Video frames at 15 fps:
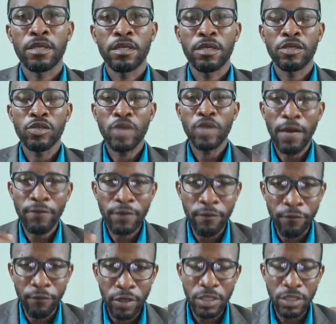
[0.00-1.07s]
you have to
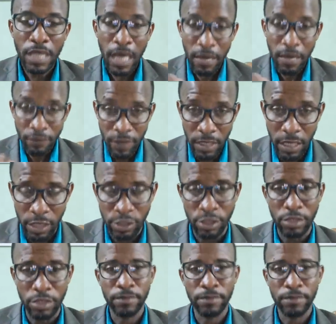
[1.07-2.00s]
first have the election,